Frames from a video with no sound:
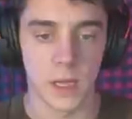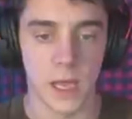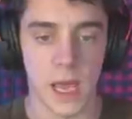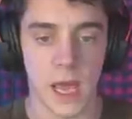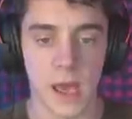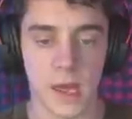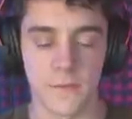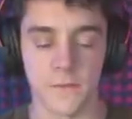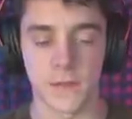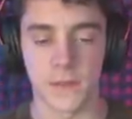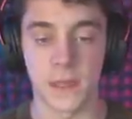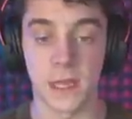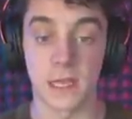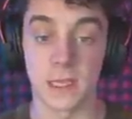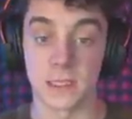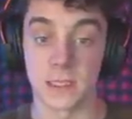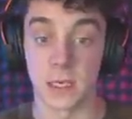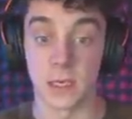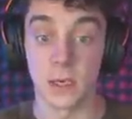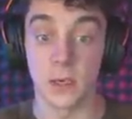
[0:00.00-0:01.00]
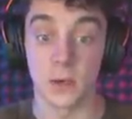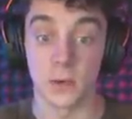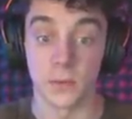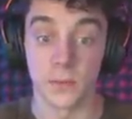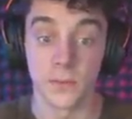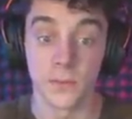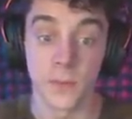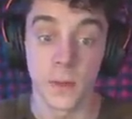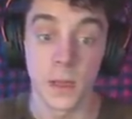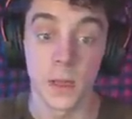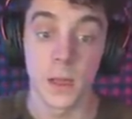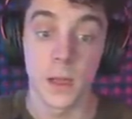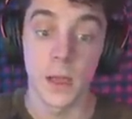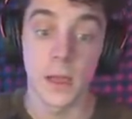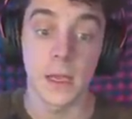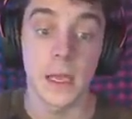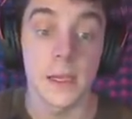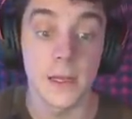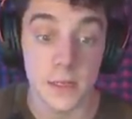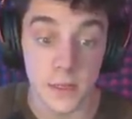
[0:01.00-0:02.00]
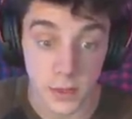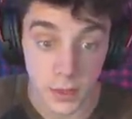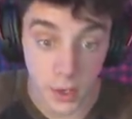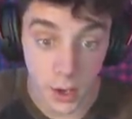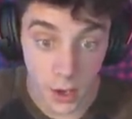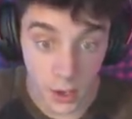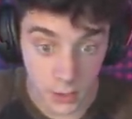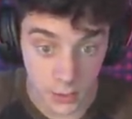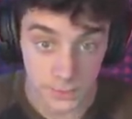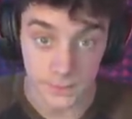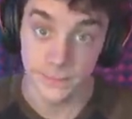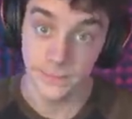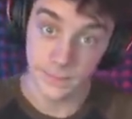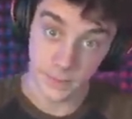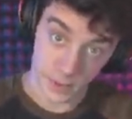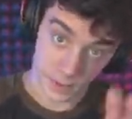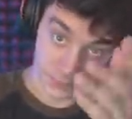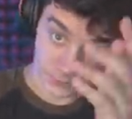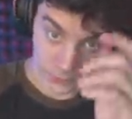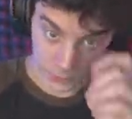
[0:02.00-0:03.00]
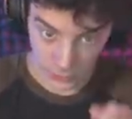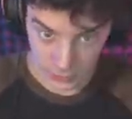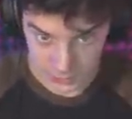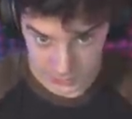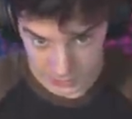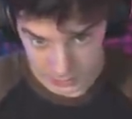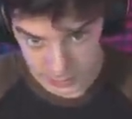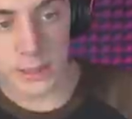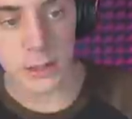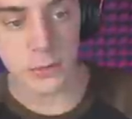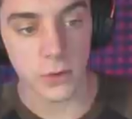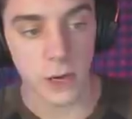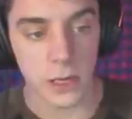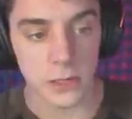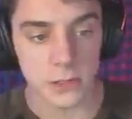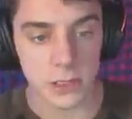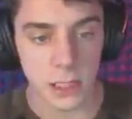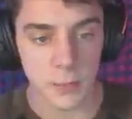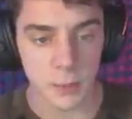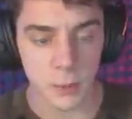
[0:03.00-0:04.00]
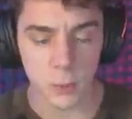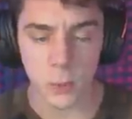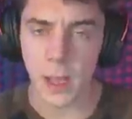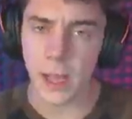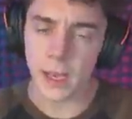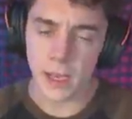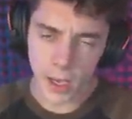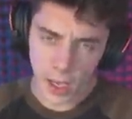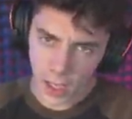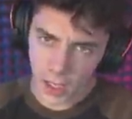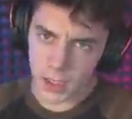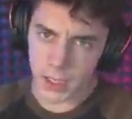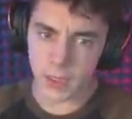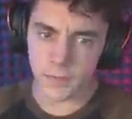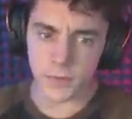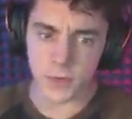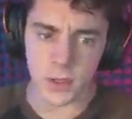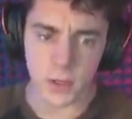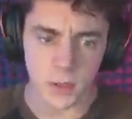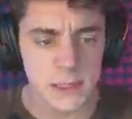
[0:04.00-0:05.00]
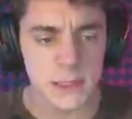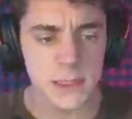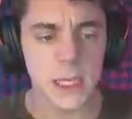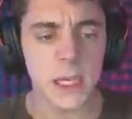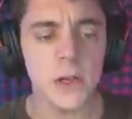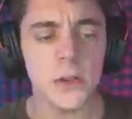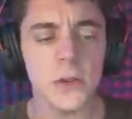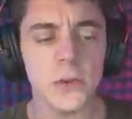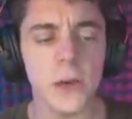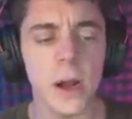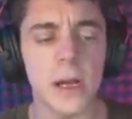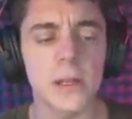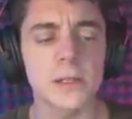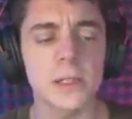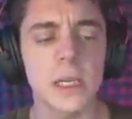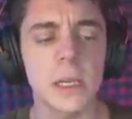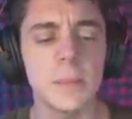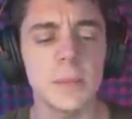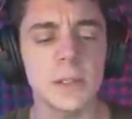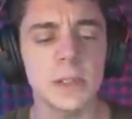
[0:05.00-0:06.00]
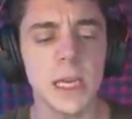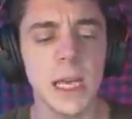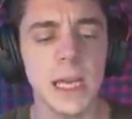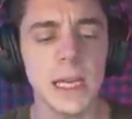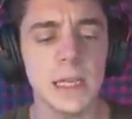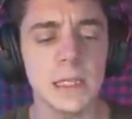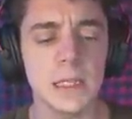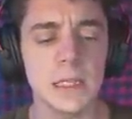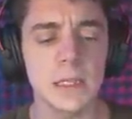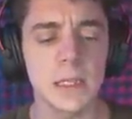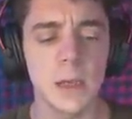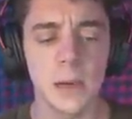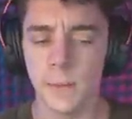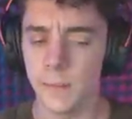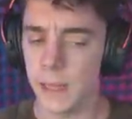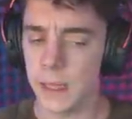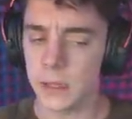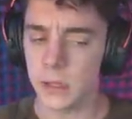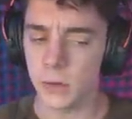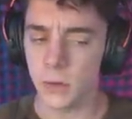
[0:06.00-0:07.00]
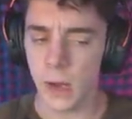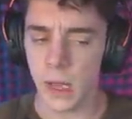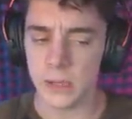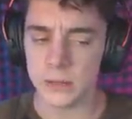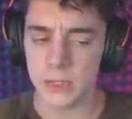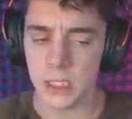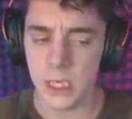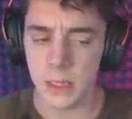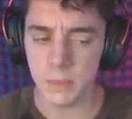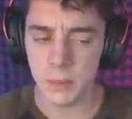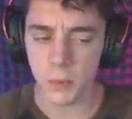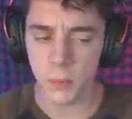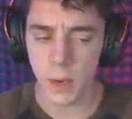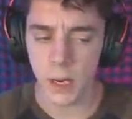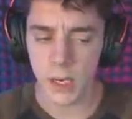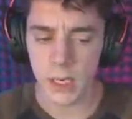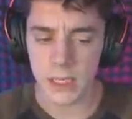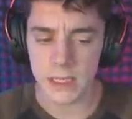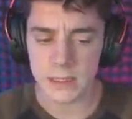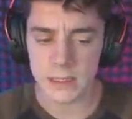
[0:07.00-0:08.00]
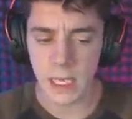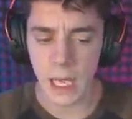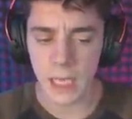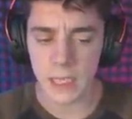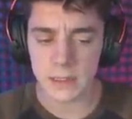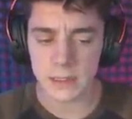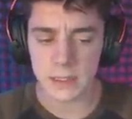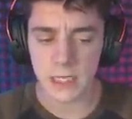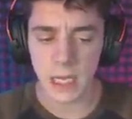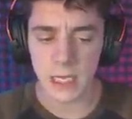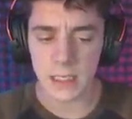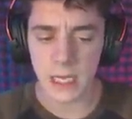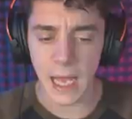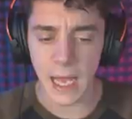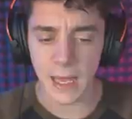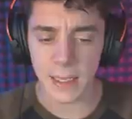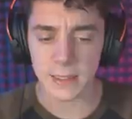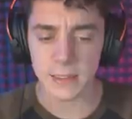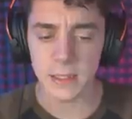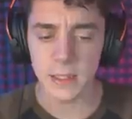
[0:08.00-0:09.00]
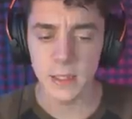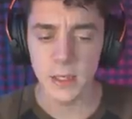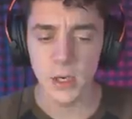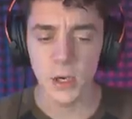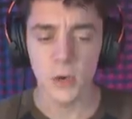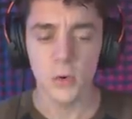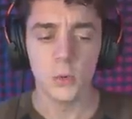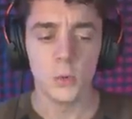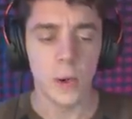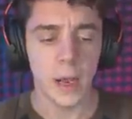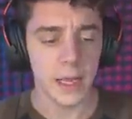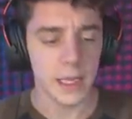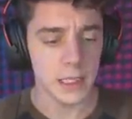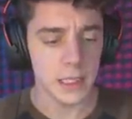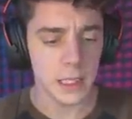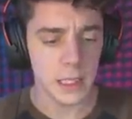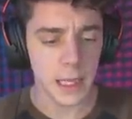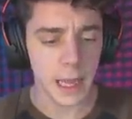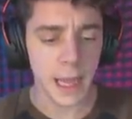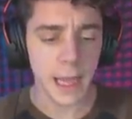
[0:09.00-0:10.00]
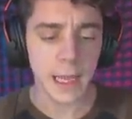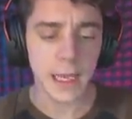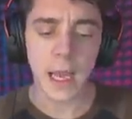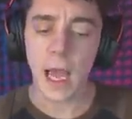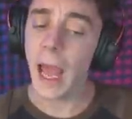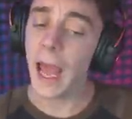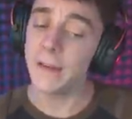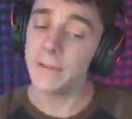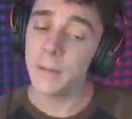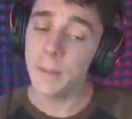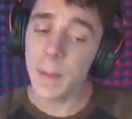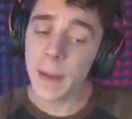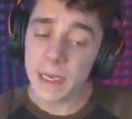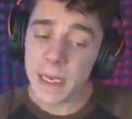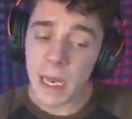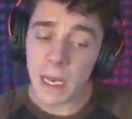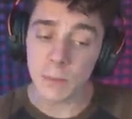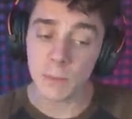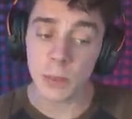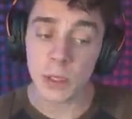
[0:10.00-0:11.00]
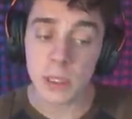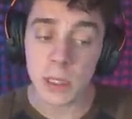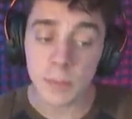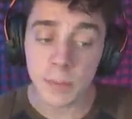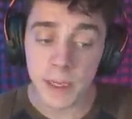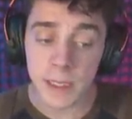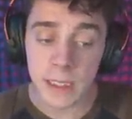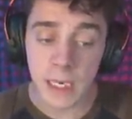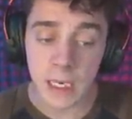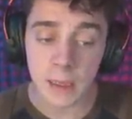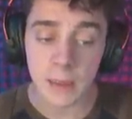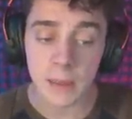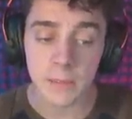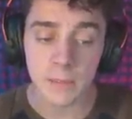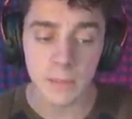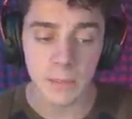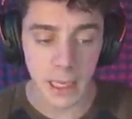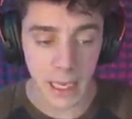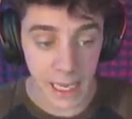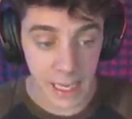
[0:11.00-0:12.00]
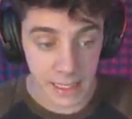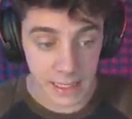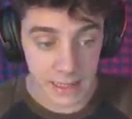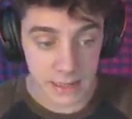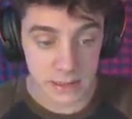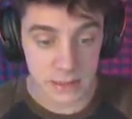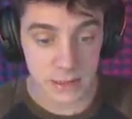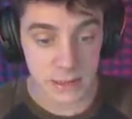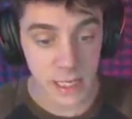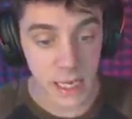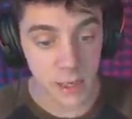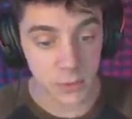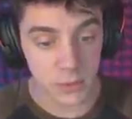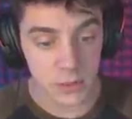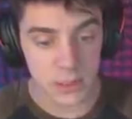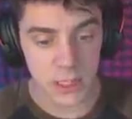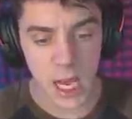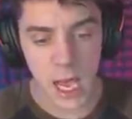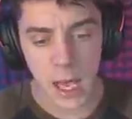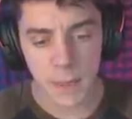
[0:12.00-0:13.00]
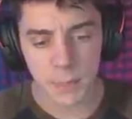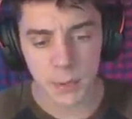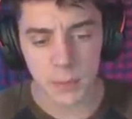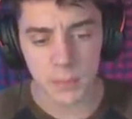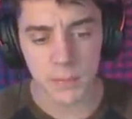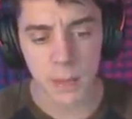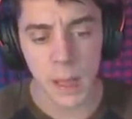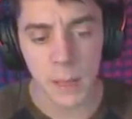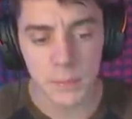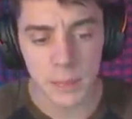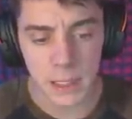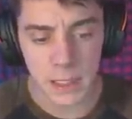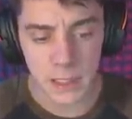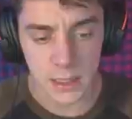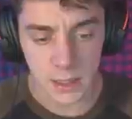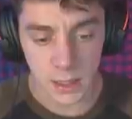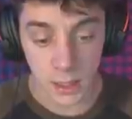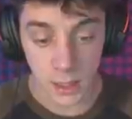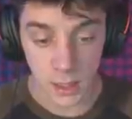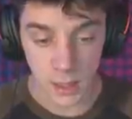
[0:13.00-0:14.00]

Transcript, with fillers: We have things to do. Into the garden, of course. Get the groundskeeper wet, a given. Steal the groundskeeper's keys. Make the groundskeeper wear his Hansan hat. Rake in the lake. Have a picnic. Bring the picnic blanket, sandwich, apple, pumpkin.